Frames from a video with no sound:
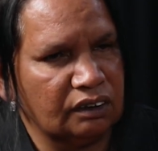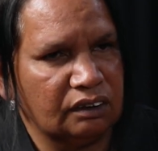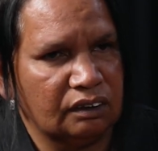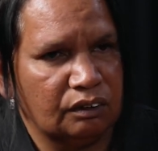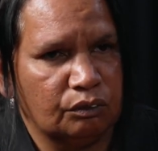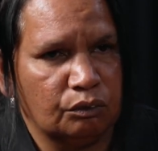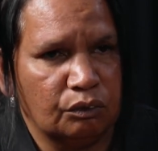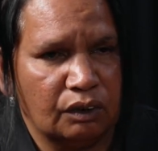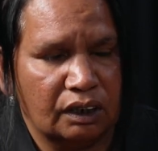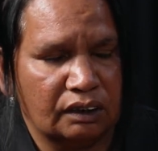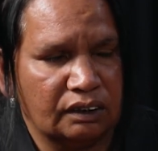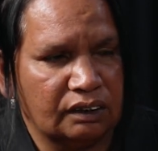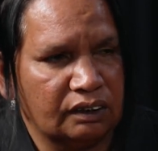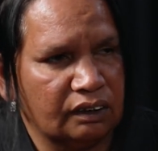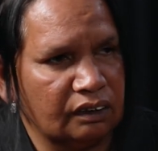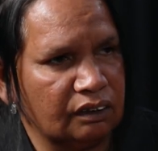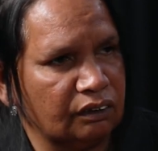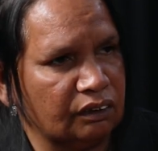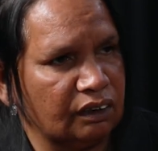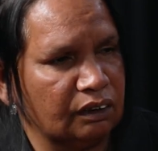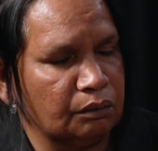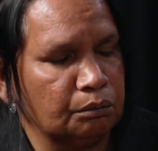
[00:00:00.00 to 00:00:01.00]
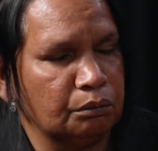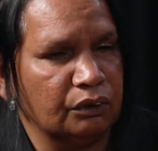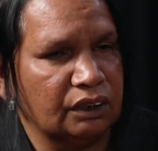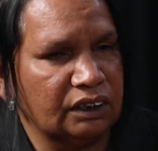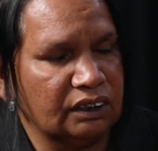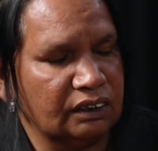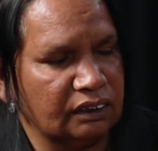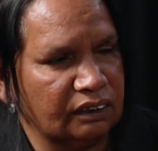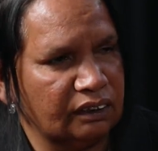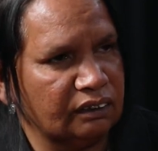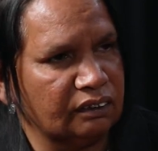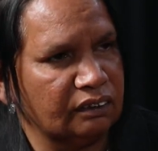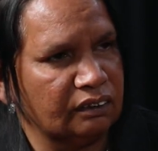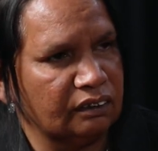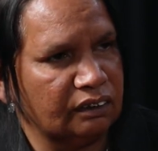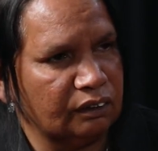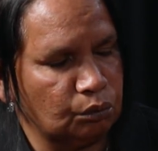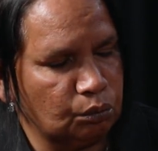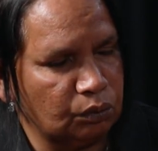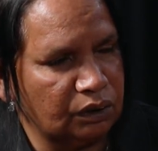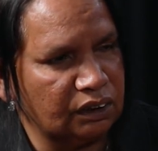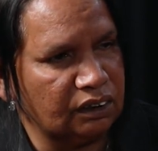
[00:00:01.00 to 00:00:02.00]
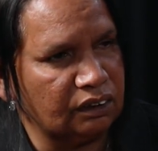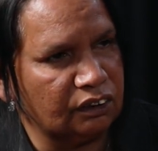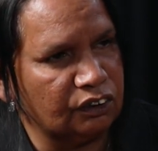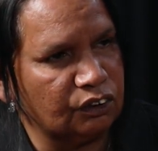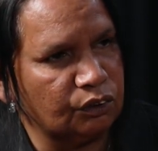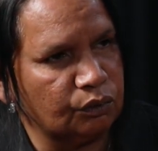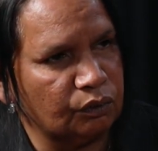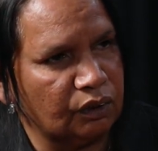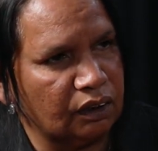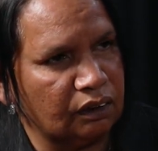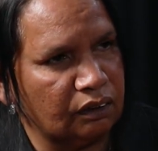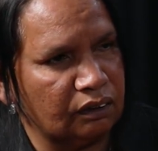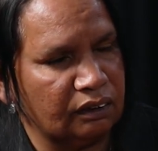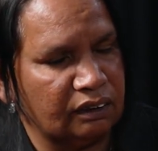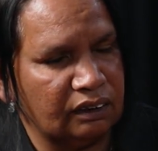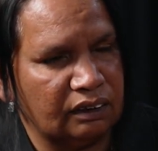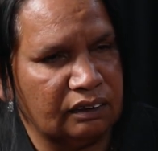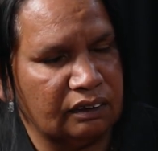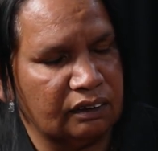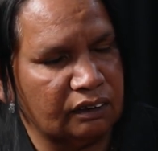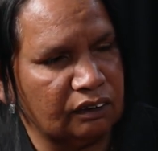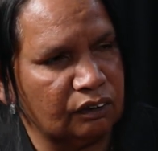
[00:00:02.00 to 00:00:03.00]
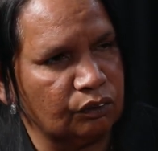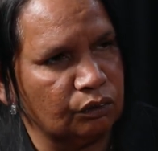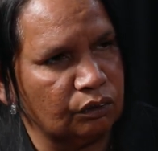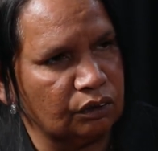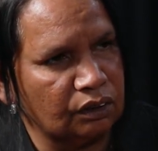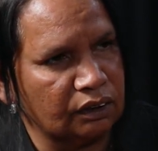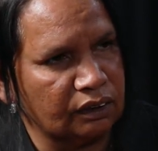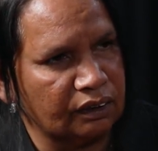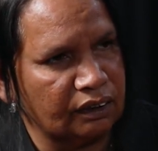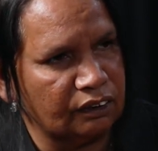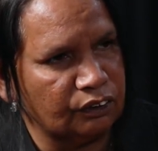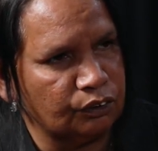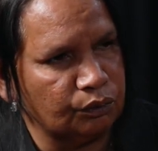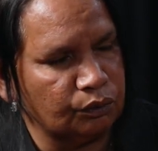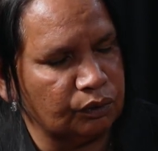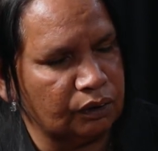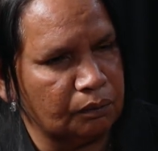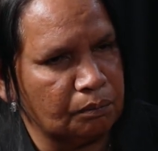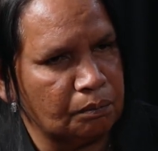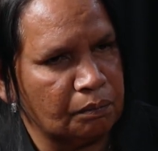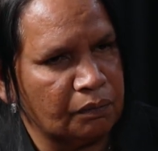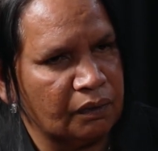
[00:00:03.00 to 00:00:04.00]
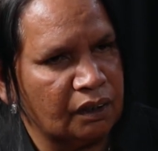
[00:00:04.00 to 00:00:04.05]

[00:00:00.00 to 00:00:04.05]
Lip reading: and rates that are unprecedented in Western Australia and indeed across the country.